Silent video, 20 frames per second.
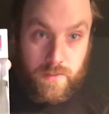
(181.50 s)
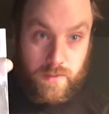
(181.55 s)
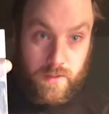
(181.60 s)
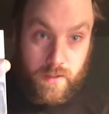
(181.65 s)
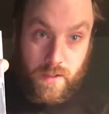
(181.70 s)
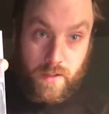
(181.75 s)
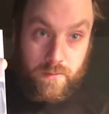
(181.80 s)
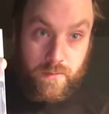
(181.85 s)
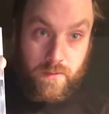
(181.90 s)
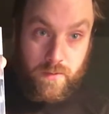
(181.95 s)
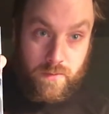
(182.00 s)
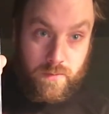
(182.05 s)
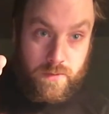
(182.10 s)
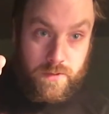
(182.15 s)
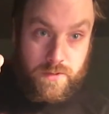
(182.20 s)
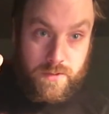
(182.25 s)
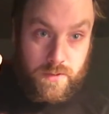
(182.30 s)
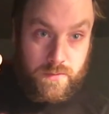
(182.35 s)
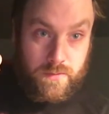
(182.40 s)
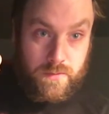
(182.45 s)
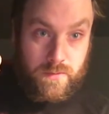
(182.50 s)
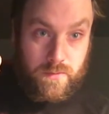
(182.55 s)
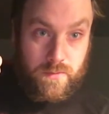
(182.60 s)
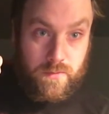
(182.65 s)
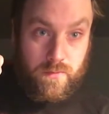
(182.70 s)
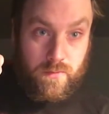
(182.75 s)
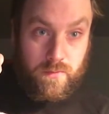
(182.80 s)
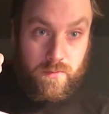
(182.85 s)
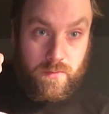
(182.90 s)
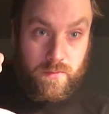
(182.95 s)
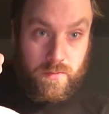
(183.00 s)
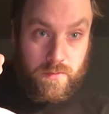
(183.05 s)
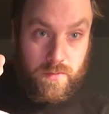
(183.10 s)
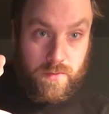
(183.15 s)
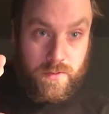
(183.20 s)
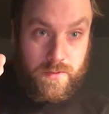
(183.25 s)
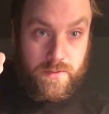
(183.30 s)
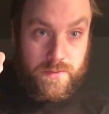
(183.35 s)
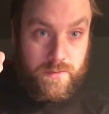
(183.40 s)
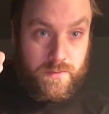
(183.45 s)
I really wish they would do
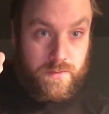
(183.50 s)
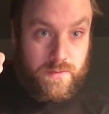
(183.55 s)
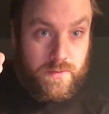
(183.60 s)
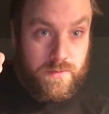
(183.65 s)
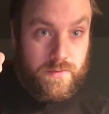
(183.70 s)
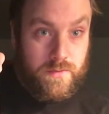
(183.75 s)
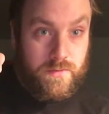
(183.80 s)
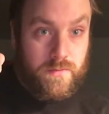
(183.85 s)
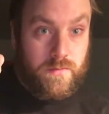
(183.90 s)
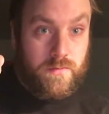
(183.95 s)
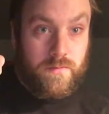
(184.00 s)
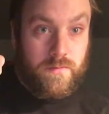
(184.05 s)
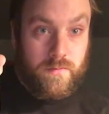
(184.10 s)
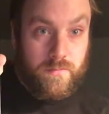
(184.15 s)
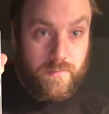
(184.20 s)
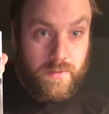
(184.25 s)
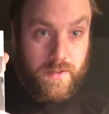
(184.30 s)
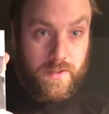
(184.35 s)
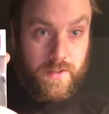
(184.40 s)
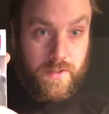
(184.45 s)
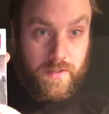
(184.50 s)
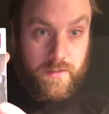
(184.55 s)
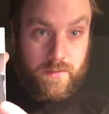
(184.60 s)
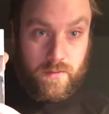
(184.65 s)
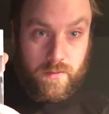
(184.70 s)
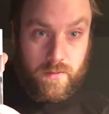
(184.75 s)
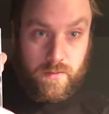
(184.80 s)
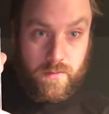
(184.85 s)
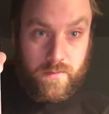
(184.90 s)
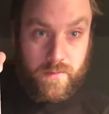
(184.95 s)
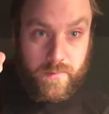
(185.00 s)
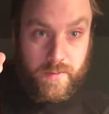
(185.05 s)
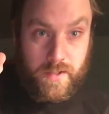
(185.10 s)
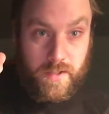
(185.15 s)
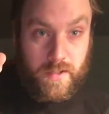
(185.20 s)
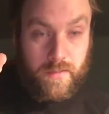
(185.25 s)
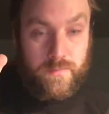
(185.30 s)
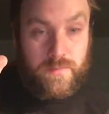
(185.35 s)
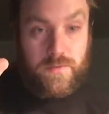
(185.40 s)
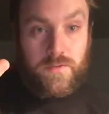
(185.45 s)
inserts in behind all the
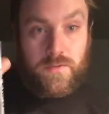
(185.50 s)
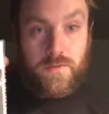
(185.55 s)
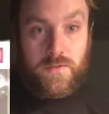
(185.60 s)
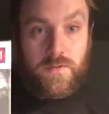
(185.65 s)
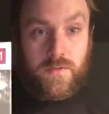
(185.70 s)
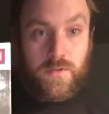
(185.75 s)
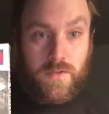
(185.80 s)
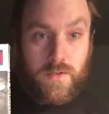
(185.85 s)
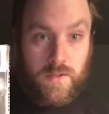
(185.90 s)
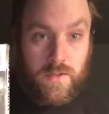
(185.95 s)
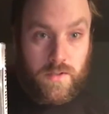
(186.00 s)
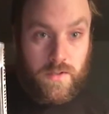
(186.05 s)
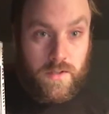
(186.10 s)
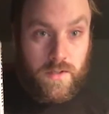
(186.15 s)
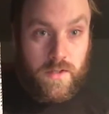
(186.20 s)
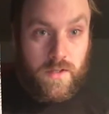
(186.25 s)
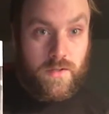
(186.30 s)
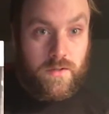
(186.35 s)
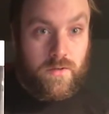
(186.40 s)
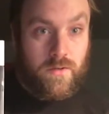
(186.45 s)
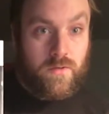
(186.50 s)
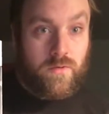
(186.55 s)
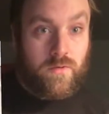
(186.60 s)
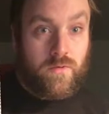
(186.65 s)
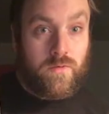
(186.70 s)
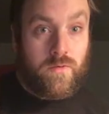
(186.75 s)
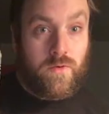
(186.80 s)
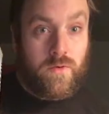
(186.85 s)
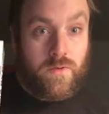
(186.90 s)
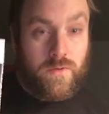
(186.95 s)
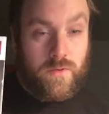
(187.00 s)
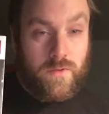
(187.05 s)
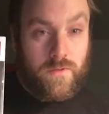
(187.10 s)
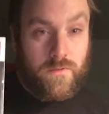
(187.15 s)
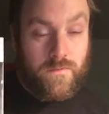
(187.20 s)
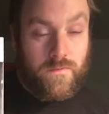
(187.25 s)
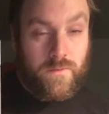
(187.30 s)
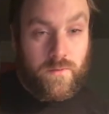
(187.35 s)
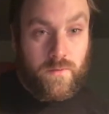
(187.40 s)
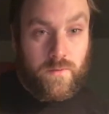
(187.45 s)
pops. I know only a
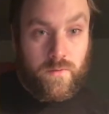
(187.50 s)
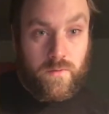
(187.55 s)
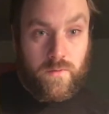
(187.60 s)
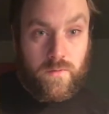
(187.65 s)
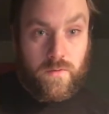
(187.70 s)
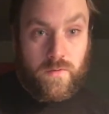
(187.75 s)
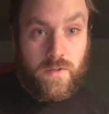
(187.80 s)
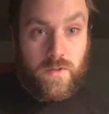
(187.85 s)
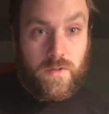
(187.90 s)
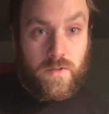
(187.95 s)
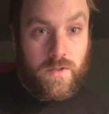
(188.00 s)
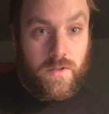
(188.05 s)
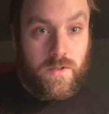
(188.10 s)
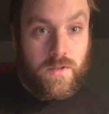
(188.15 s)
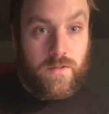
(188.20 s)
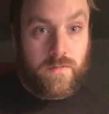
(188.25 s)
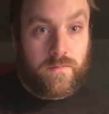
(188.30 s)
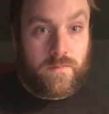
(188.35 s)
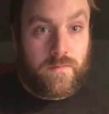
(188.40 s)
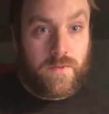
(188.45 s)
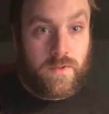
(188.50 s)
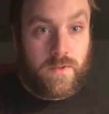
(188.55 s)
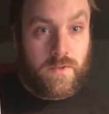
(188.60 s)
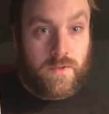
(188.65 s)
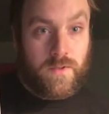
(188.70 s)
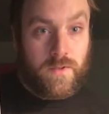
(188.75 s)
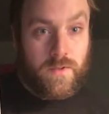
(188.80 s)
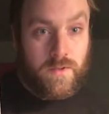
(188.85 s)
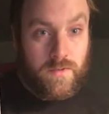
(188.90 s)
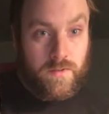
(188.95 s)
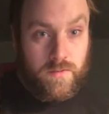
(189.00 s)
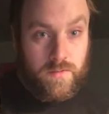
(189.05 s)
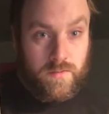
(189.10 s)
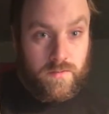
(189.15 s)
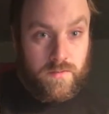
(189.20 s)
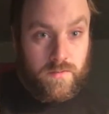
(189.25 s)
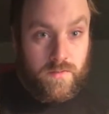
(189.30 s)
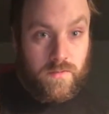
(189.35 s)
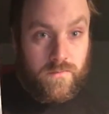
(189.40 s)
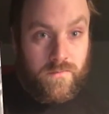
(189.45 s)
few um,
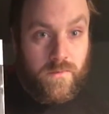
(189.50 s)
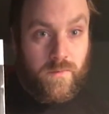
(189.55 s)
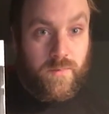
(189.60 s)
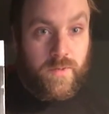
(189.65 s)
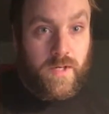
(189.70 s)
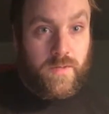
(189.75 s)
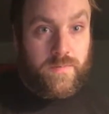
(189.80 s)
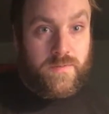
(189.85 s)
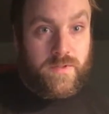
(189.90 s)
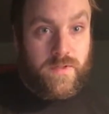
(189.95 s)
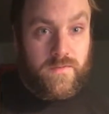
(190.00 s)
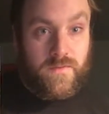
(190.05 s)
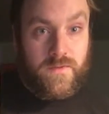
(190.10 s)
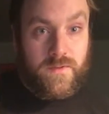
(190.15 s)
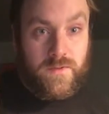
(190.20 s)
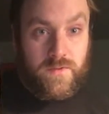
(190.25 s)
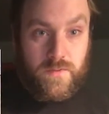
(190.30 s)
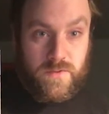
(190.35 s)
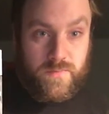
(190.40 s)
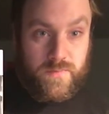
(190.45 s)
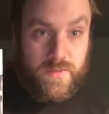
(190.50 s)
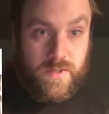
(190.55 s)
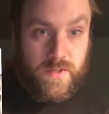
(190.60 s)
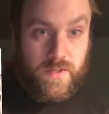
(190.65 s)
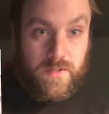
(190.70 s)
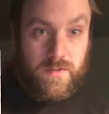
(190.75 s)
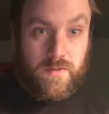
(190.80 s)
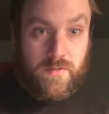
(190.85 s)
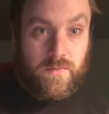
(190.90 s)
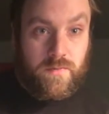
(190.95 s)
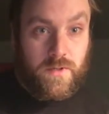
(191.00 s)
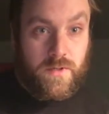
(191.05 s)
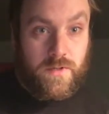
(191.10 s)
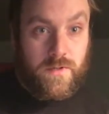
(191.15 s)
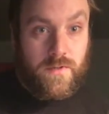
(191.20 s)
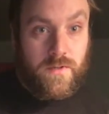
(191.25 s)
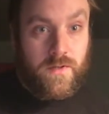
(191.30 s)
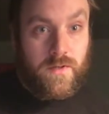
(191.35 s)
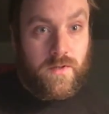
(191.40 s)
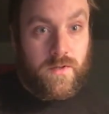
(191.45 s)
a few pops have inserts behind them. I
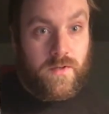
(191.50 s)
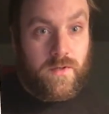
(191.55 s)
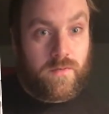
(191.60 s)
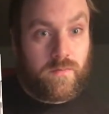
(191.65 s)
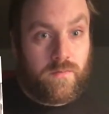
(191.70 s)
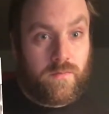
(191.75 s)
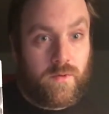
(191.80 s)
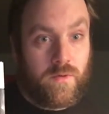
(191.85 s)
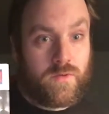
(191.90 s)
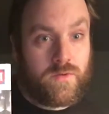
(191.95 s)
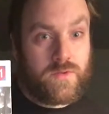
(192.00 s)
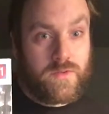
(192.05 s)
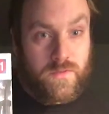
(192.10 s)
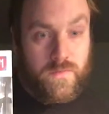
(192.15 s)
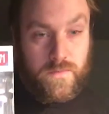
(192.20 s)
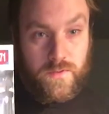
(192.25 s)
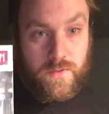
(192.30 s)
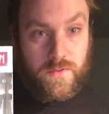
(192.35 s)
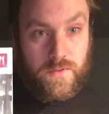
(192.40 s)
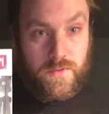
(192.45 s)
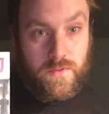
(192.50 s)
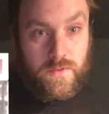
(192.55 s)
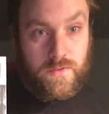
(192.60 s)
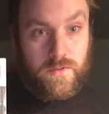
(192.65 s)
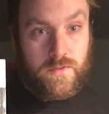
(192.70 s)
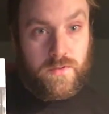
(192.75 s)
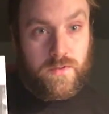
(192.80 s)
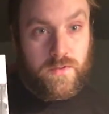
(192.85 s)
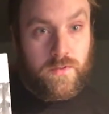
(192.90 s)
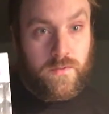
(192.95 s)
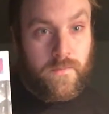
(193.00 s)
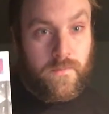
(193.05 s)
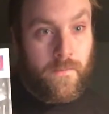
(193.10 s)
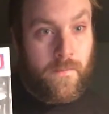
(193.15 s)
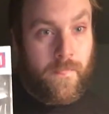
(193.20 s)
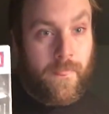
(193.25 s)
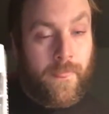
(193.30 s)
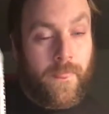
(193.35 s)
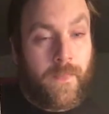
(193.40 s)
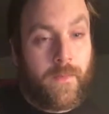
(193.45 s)
think most of the
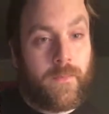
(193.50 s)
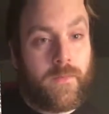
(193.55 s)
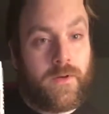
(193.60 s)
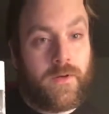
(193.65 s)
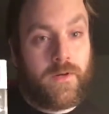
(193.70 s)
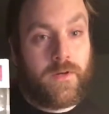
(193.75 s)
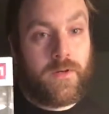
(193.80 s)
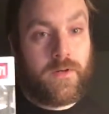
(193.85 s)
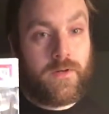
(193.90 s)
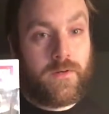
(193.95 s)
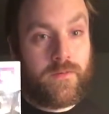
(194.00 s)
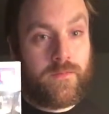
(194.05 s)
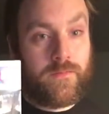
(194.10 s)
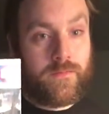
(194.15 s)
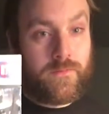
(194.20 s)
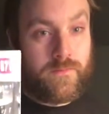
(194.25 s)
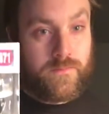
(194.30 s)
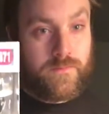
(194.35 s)
um,